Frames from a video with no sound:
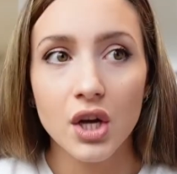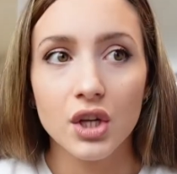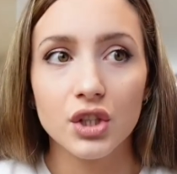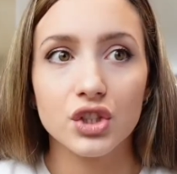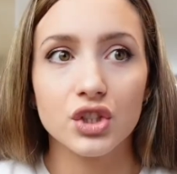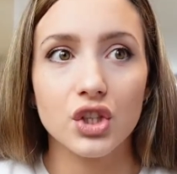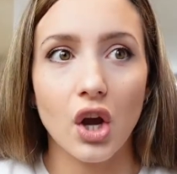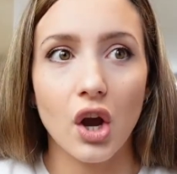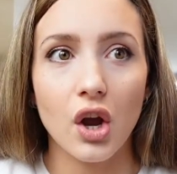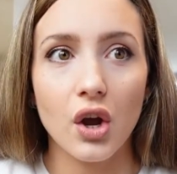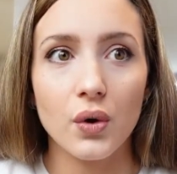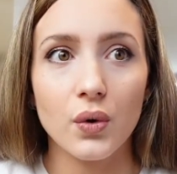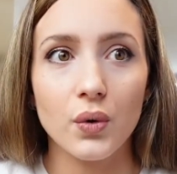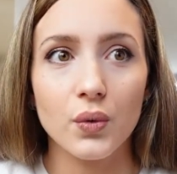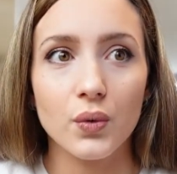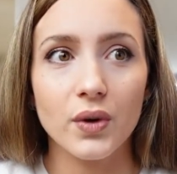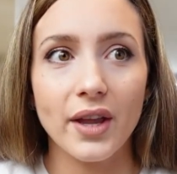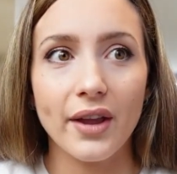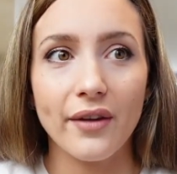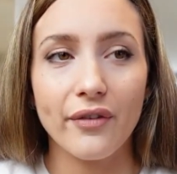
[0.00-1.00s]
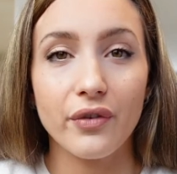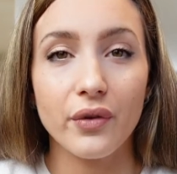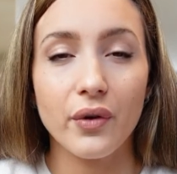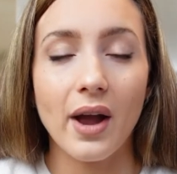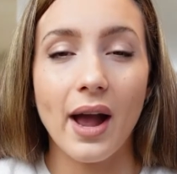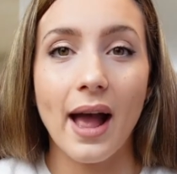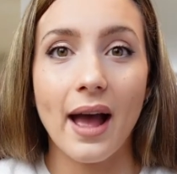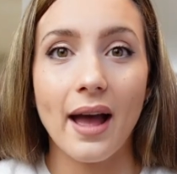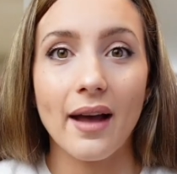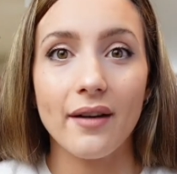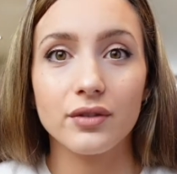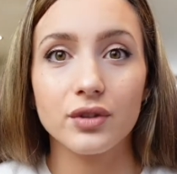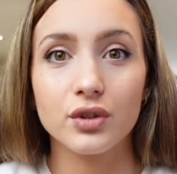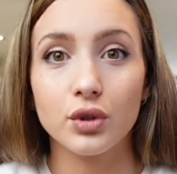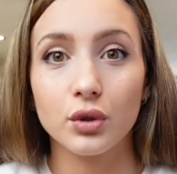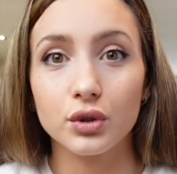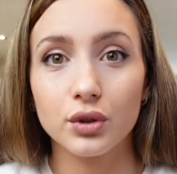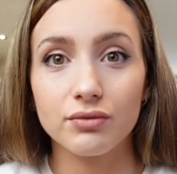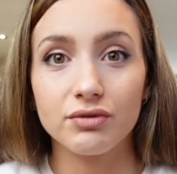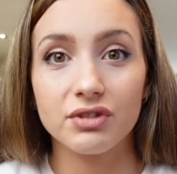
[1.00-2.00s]
So if you have
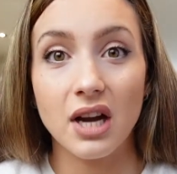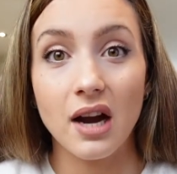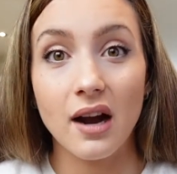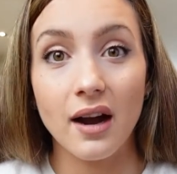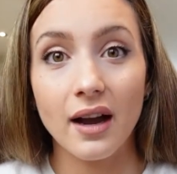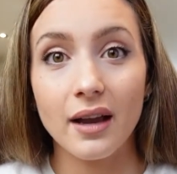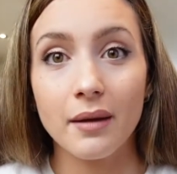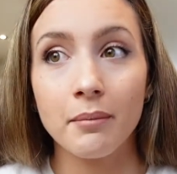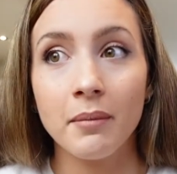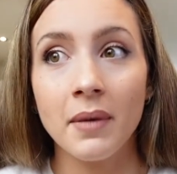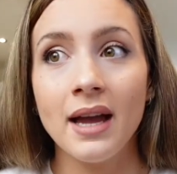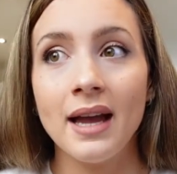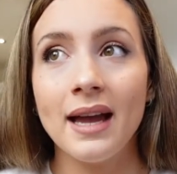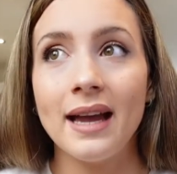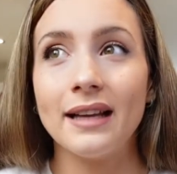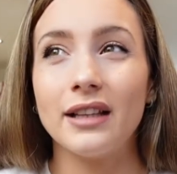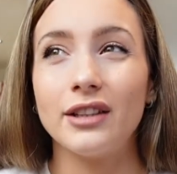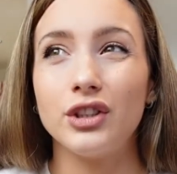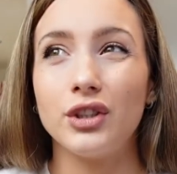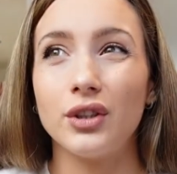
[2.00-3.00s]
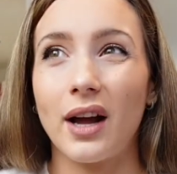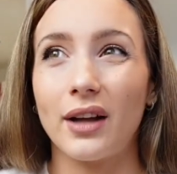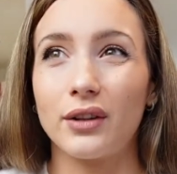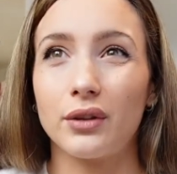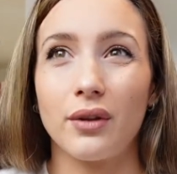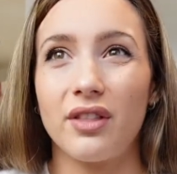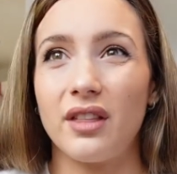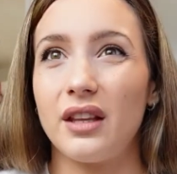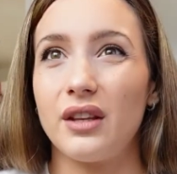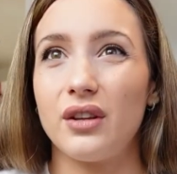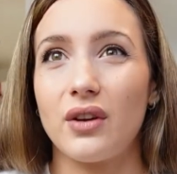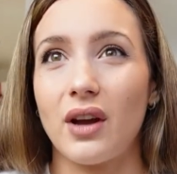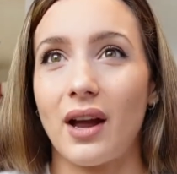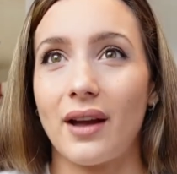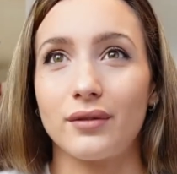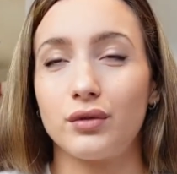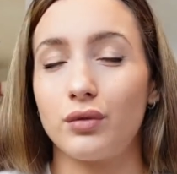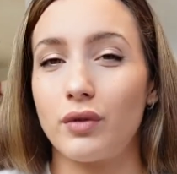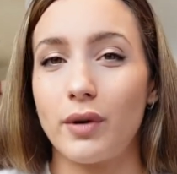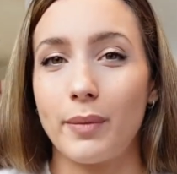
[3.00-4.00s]
short of time, I don't think you
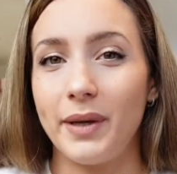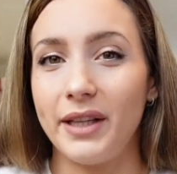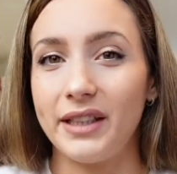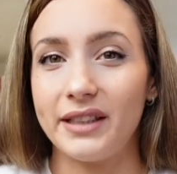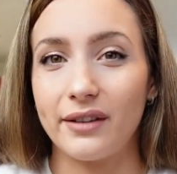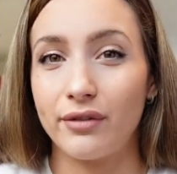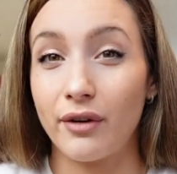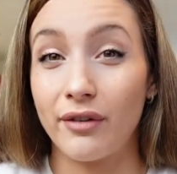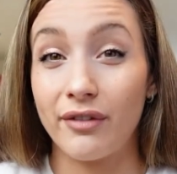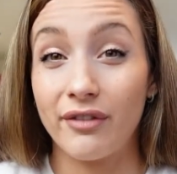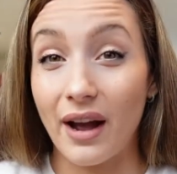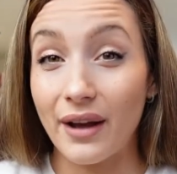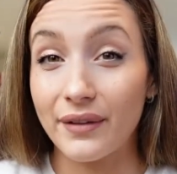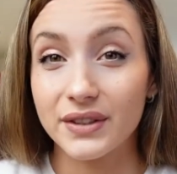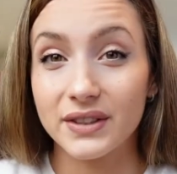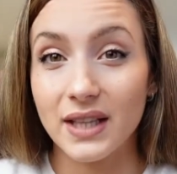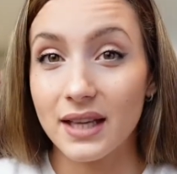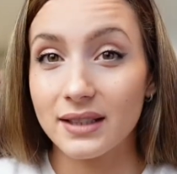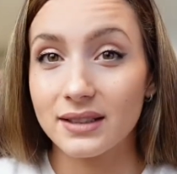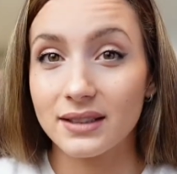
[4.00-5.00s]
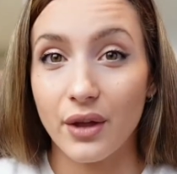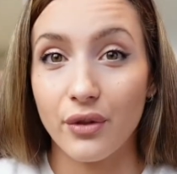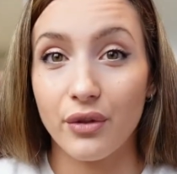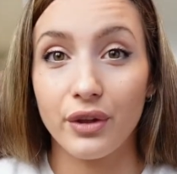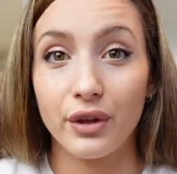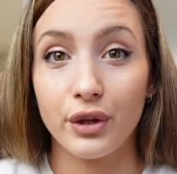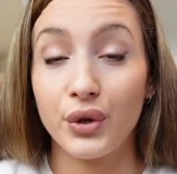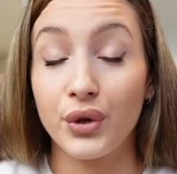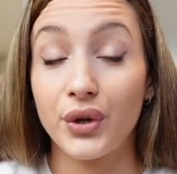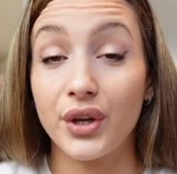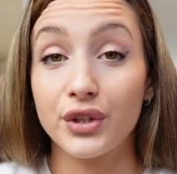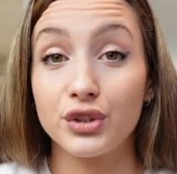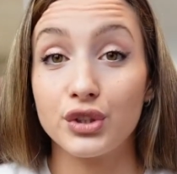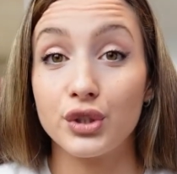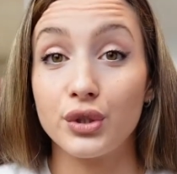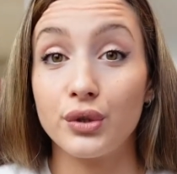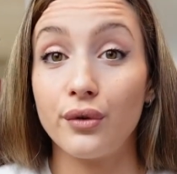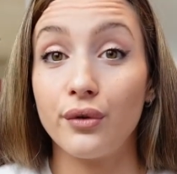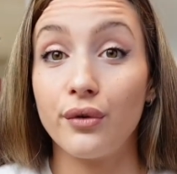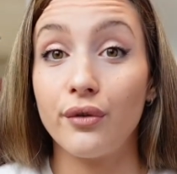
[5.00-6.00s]
have to repeat it for five sets. I think you can
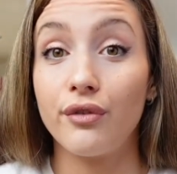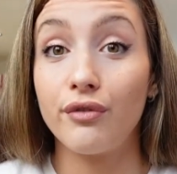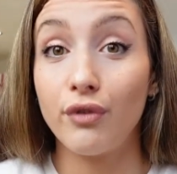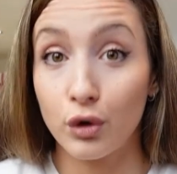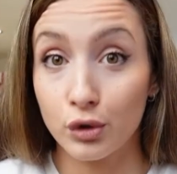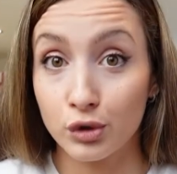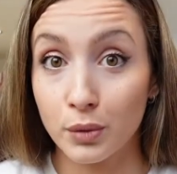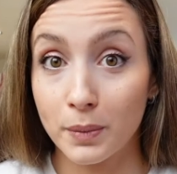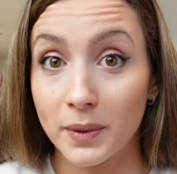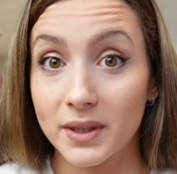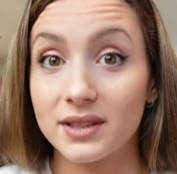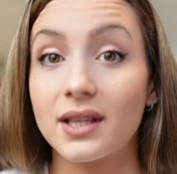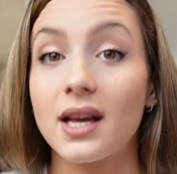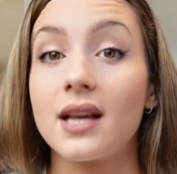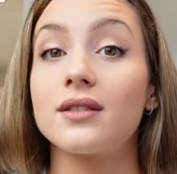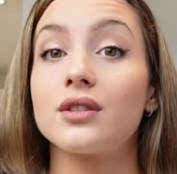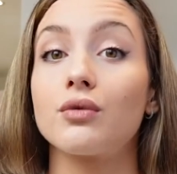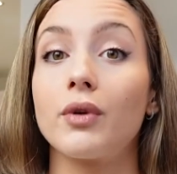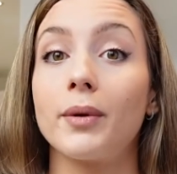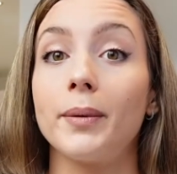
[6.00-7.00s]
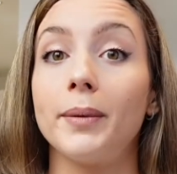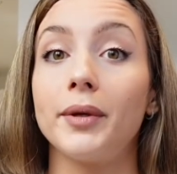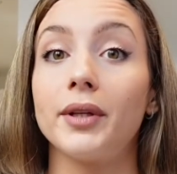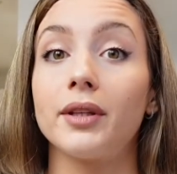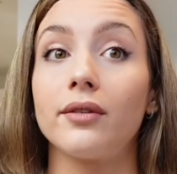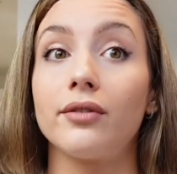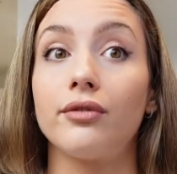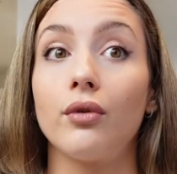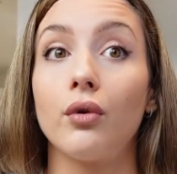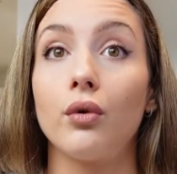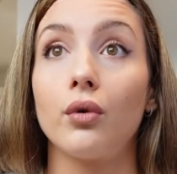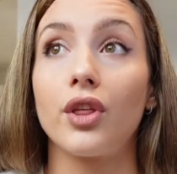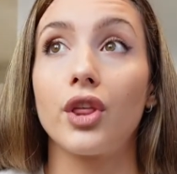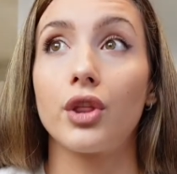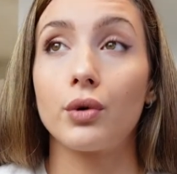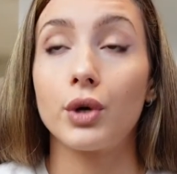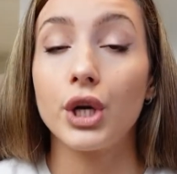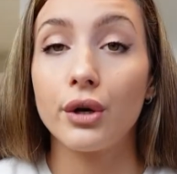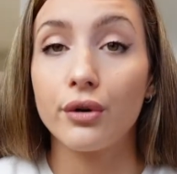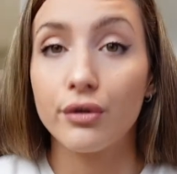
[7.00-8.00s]
do four supersets, repeat it for
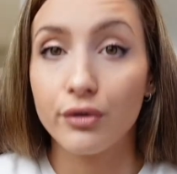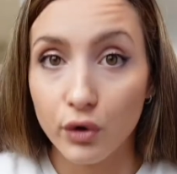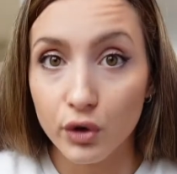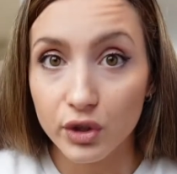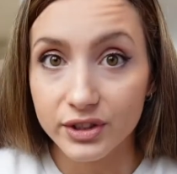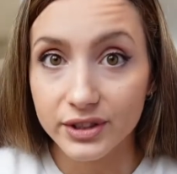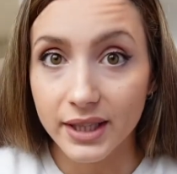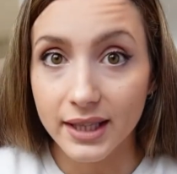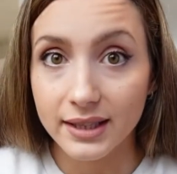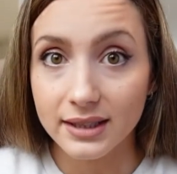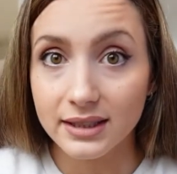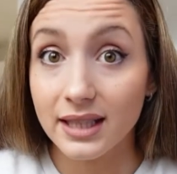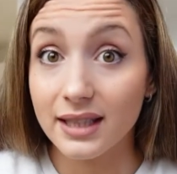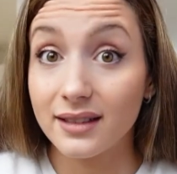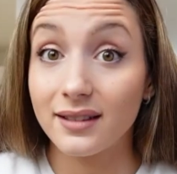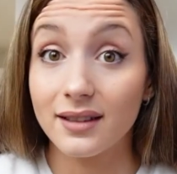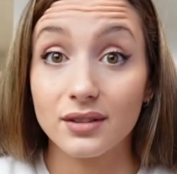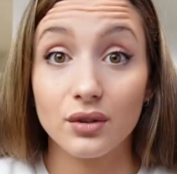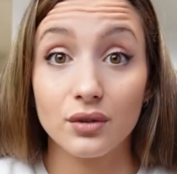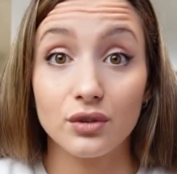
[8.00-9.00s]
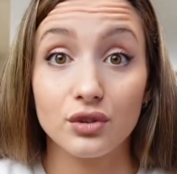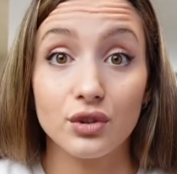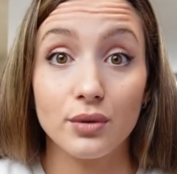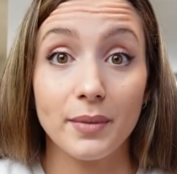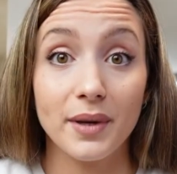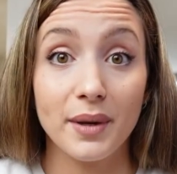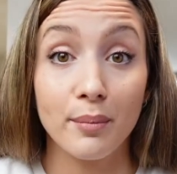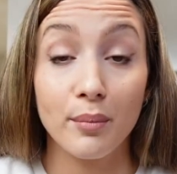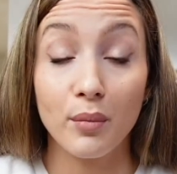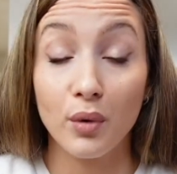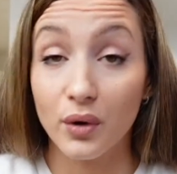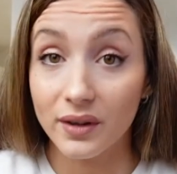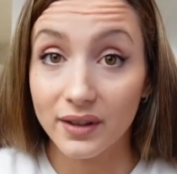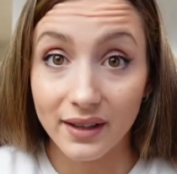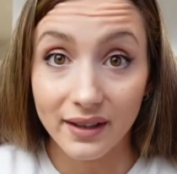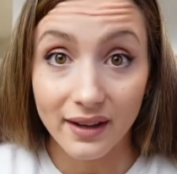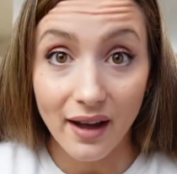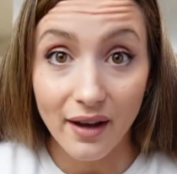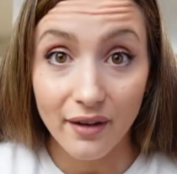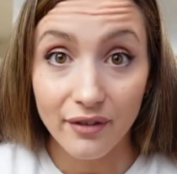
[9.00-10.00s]
three or four sets, and that's going to be more than
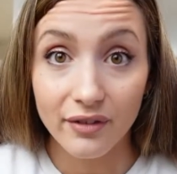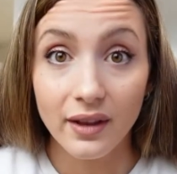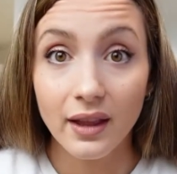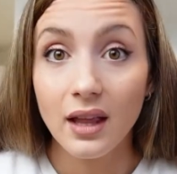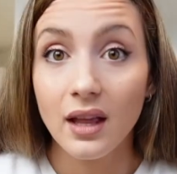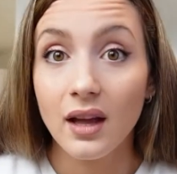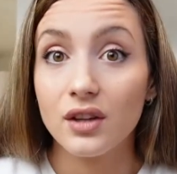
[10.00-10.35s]
enough.